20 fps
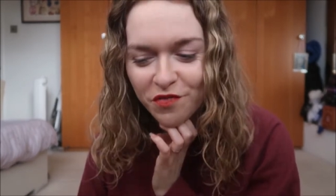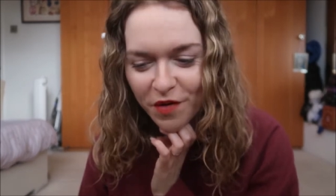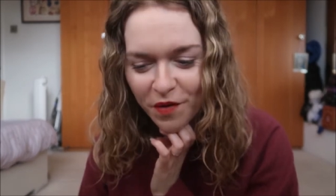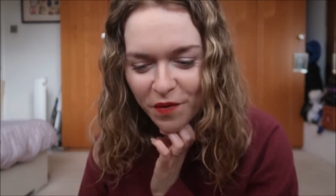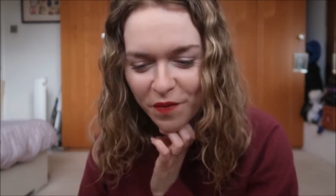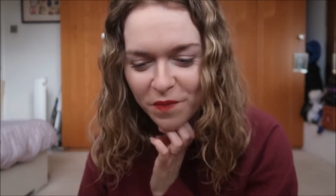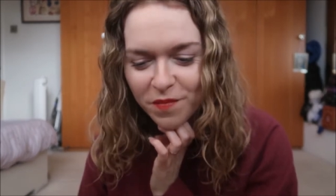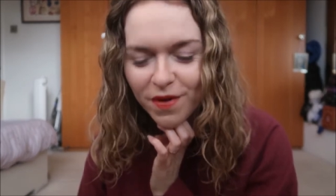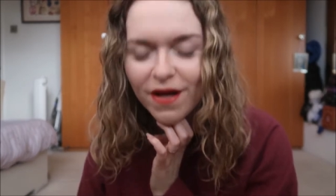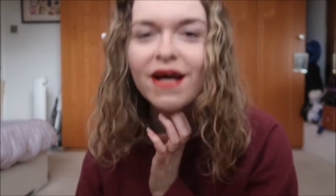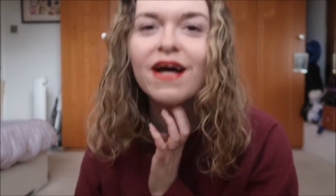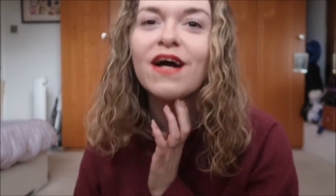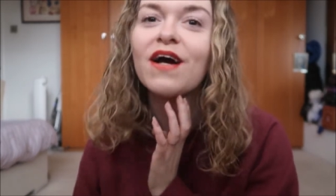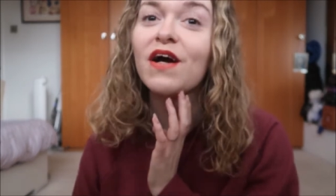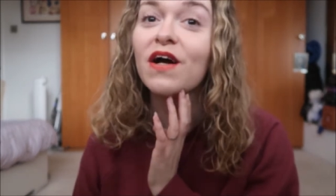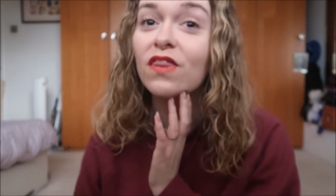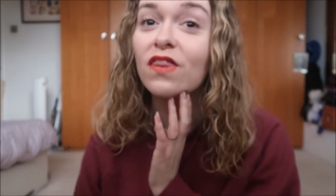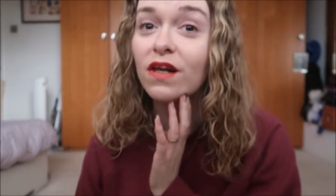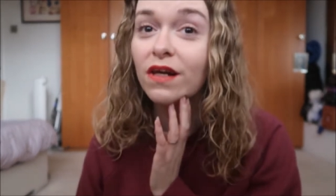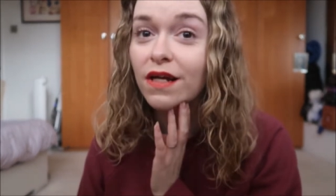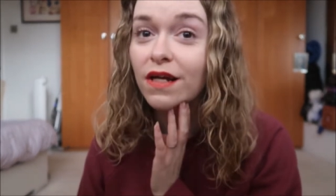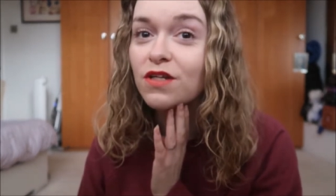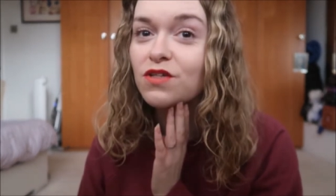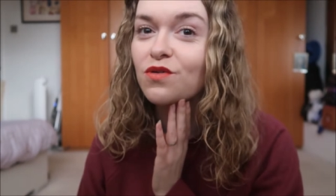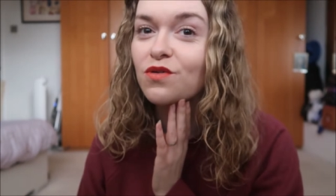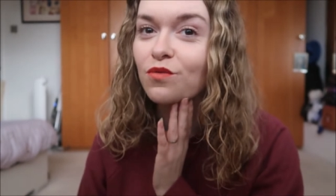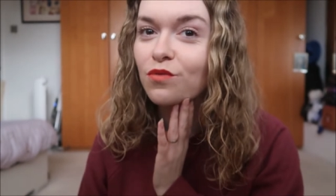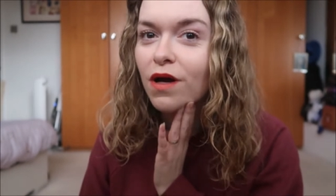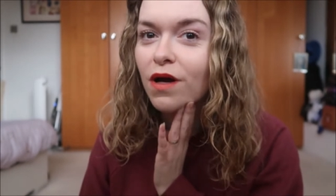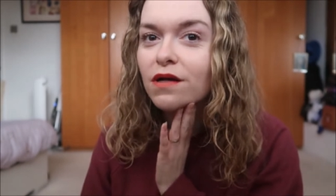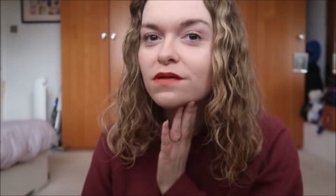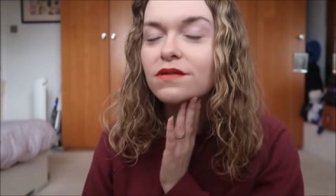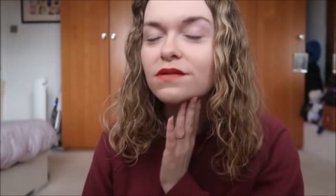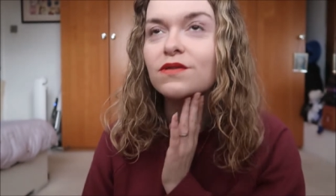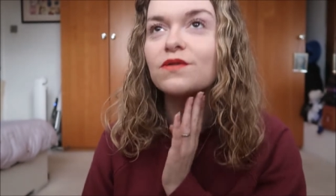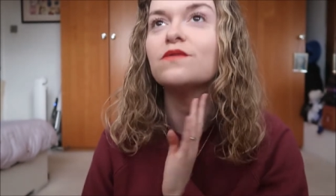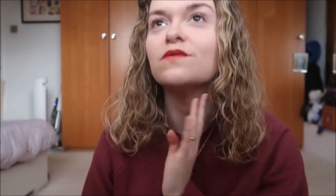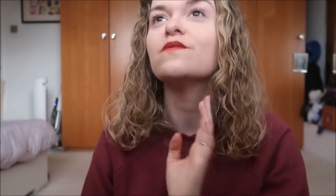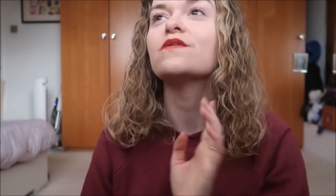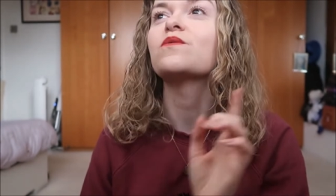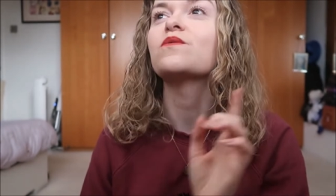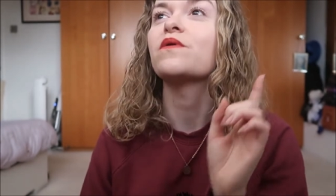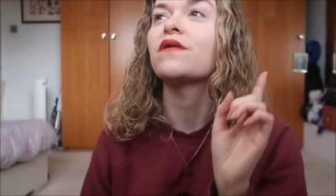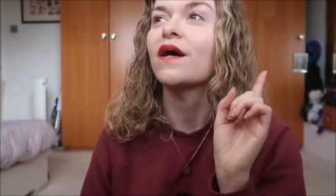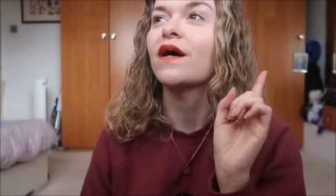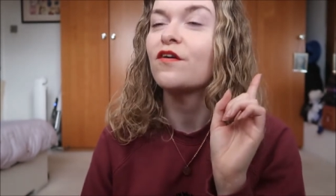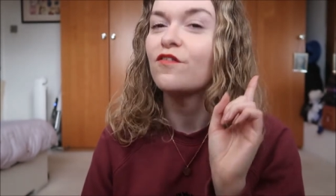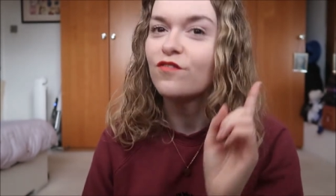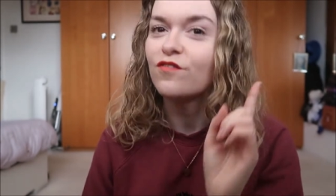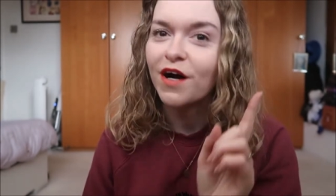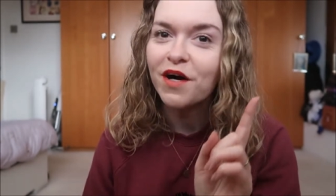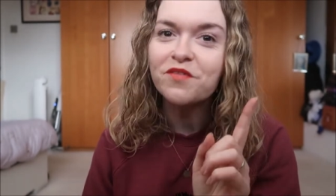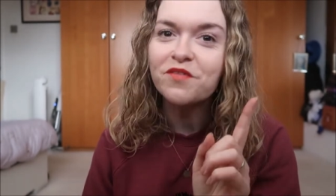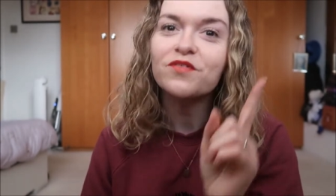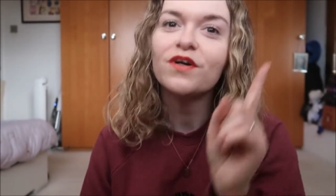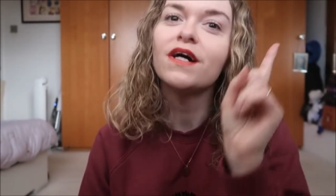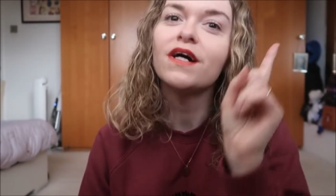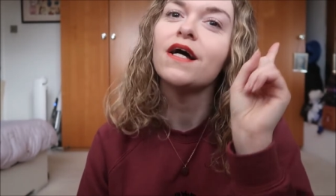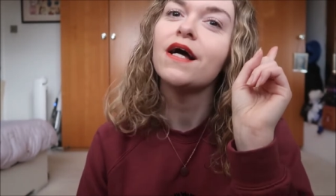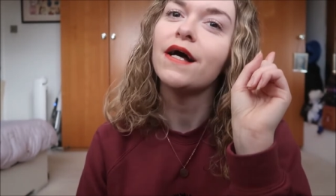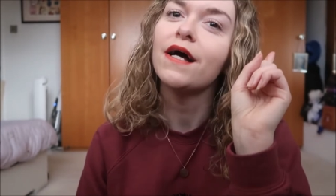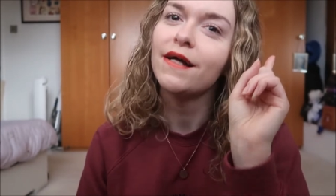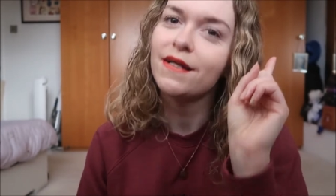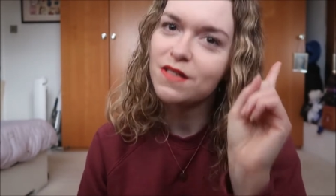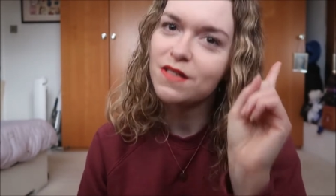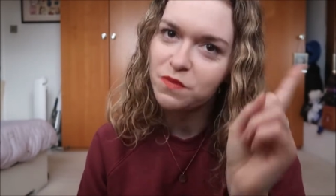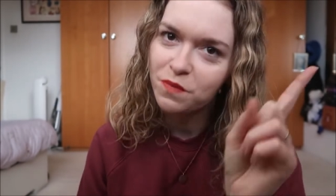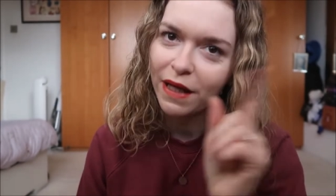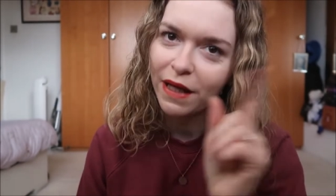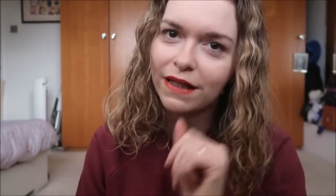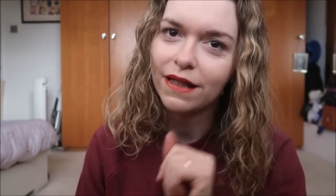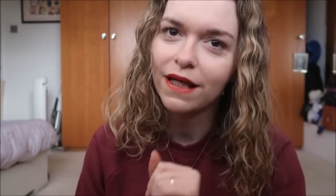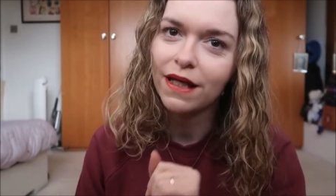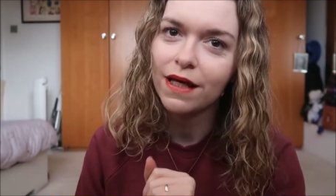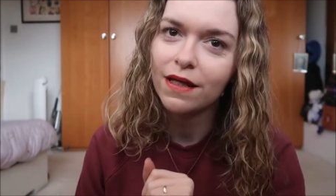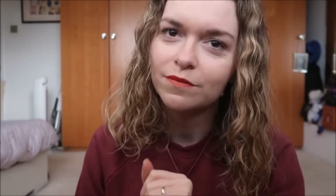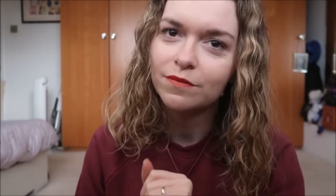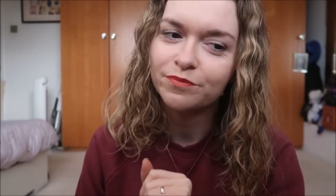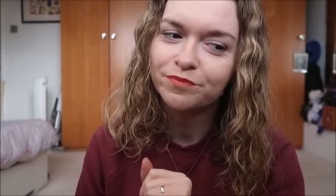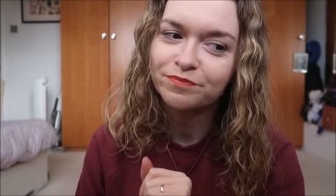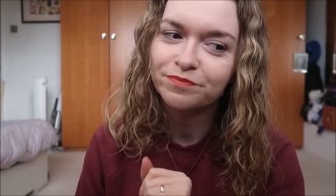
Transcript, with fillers: film The Little Rascals with Alfalfa and Spanky.